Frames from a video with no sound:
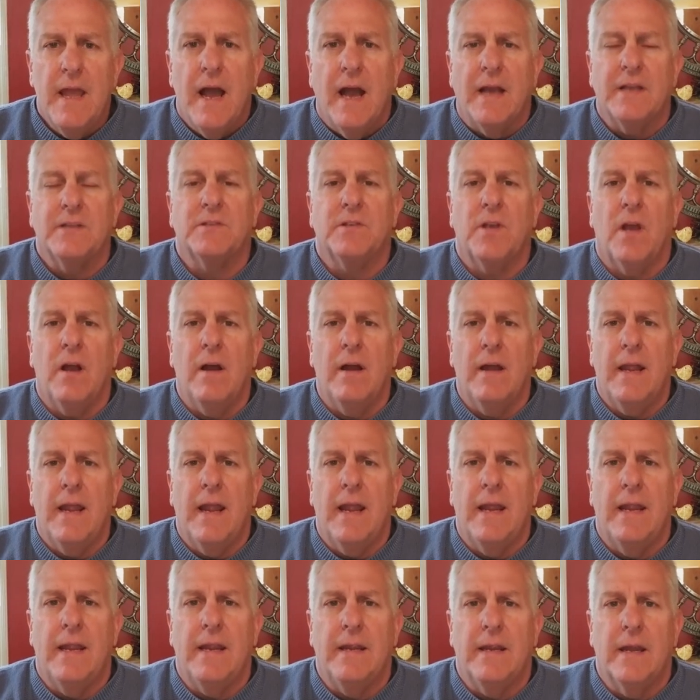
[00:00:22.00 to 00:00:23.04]
I saw
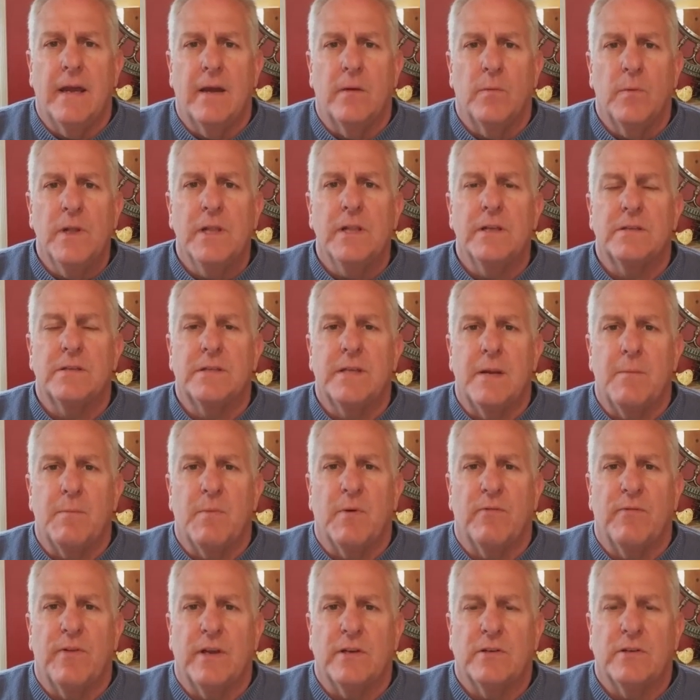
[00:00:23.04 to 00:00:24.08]
a real estate
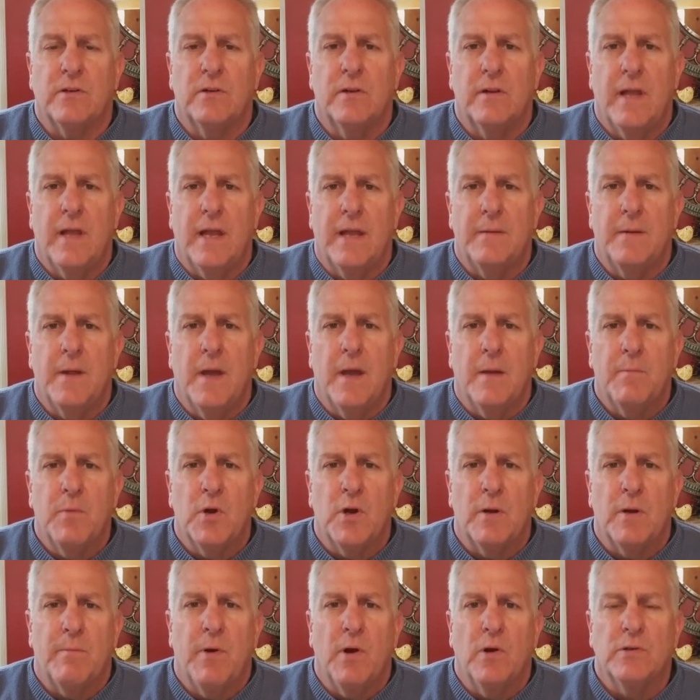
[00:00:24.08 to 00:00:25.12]
professional had
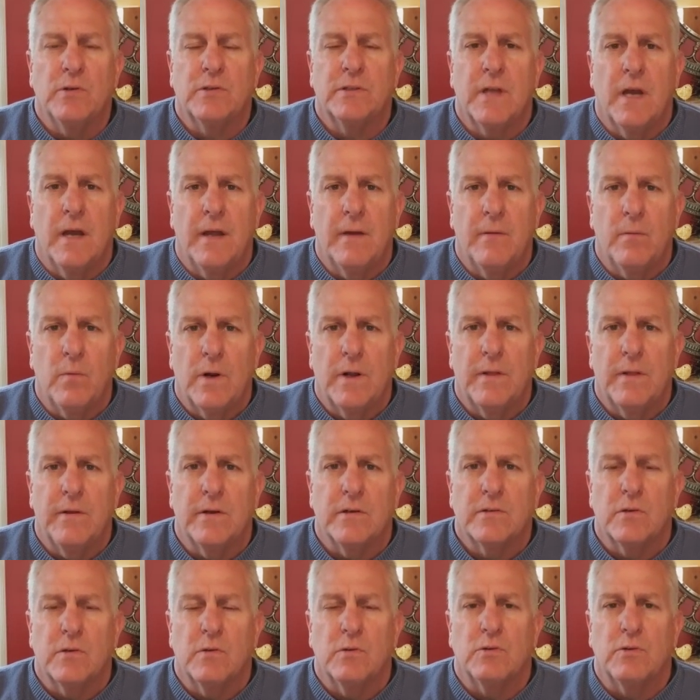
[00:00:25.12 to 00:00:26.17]
put a post on one of
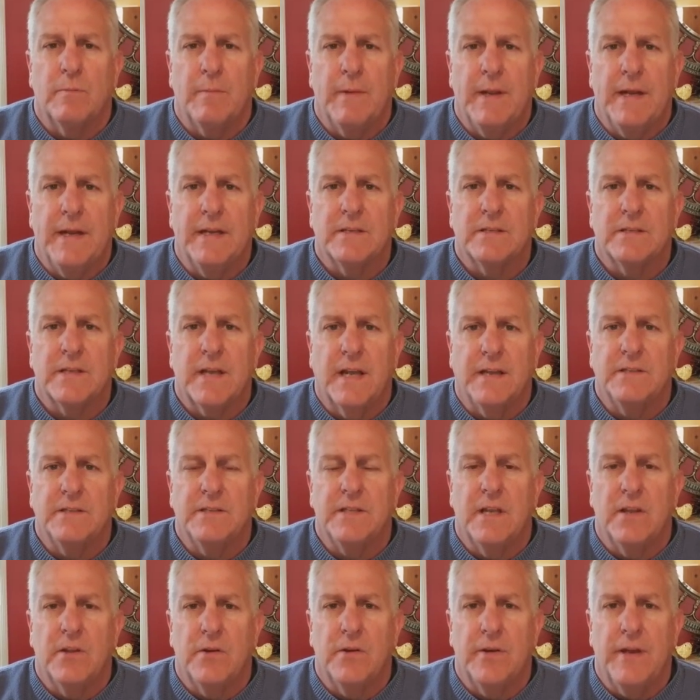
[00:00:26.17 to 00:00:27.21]
their social media sites
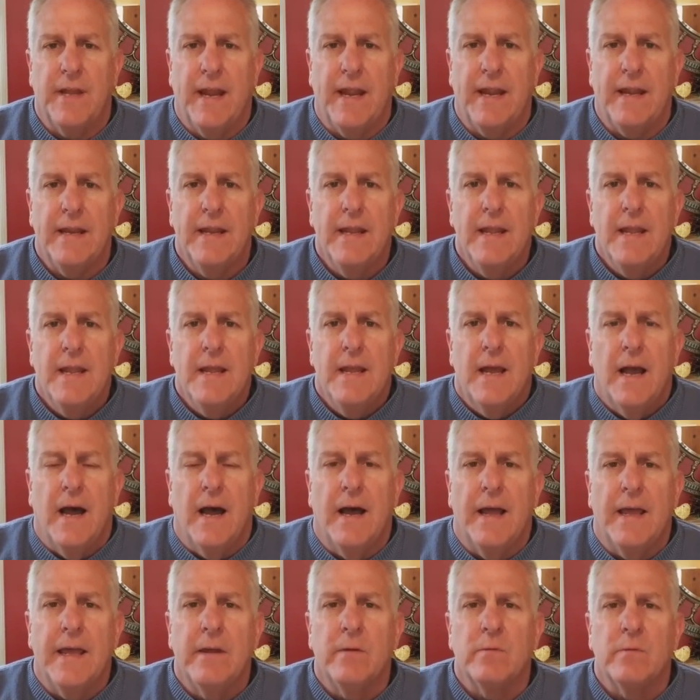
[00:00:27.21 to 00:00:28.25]
the other day,
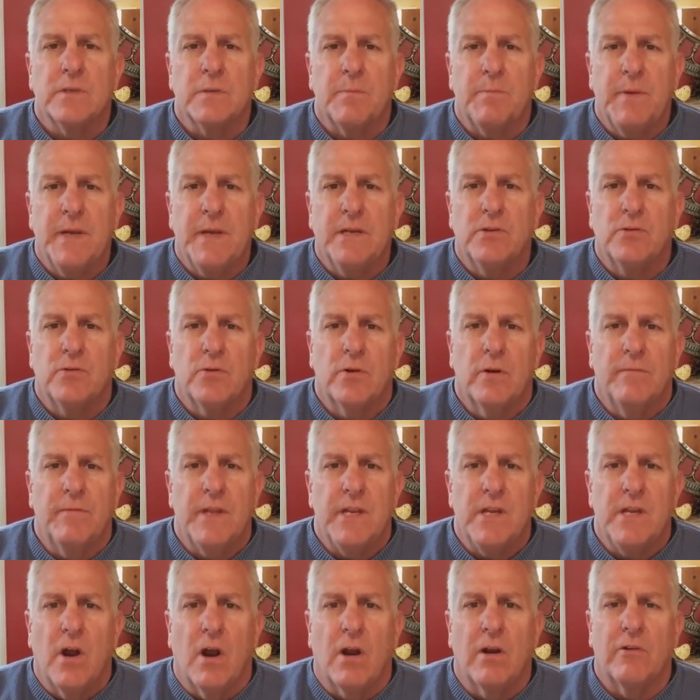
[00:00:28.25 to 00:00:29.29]
and it was a picture of
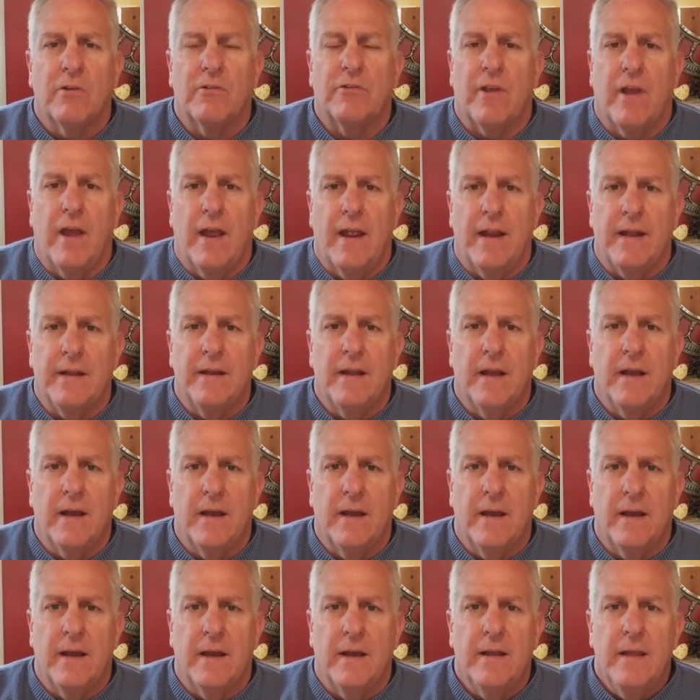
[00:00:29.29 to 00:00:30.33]
the yard sign
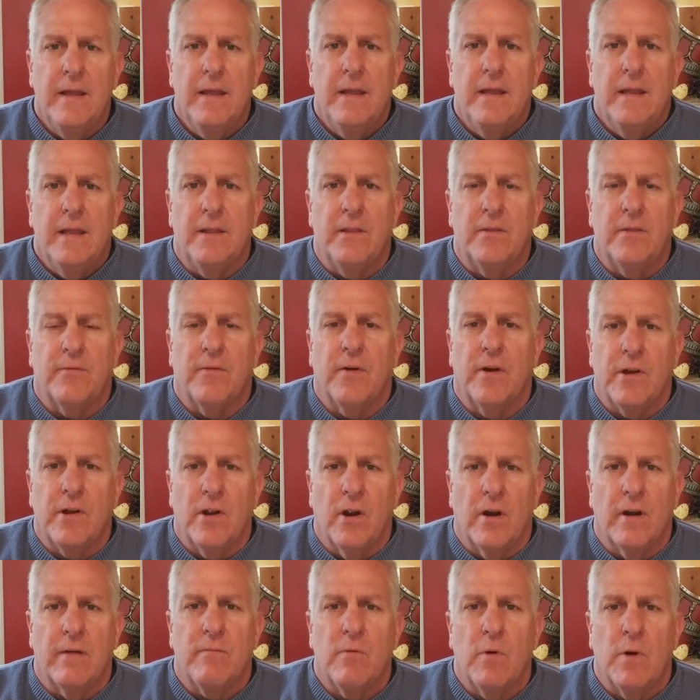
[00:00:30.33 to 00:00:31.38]
in the front
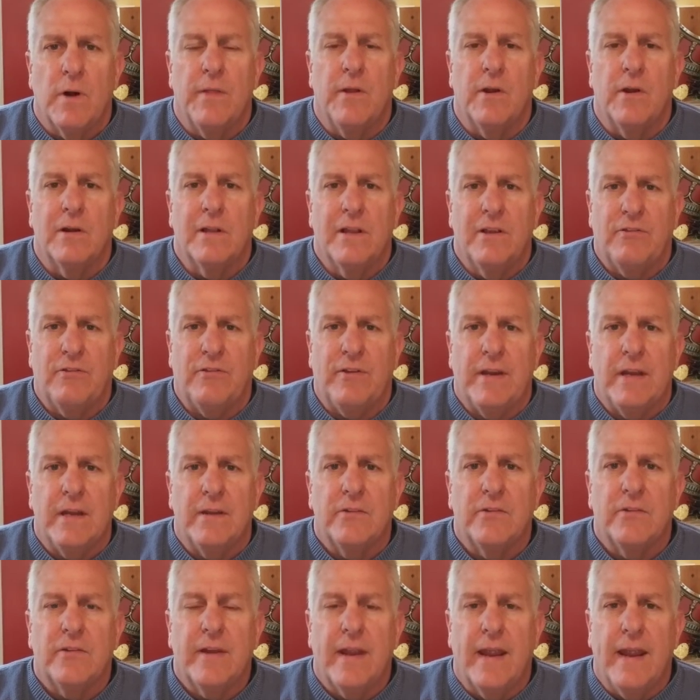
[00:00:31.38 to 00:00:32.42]
yard of one of their
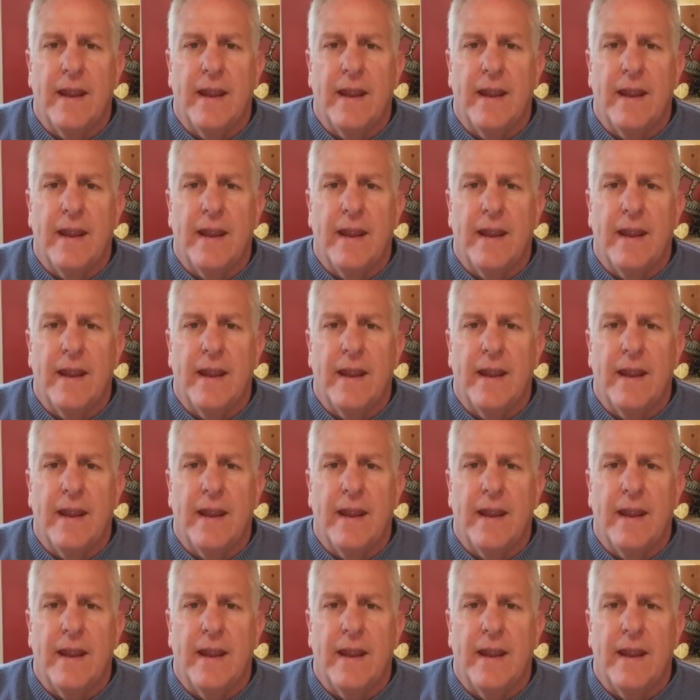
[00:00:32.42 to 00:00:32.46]
listings.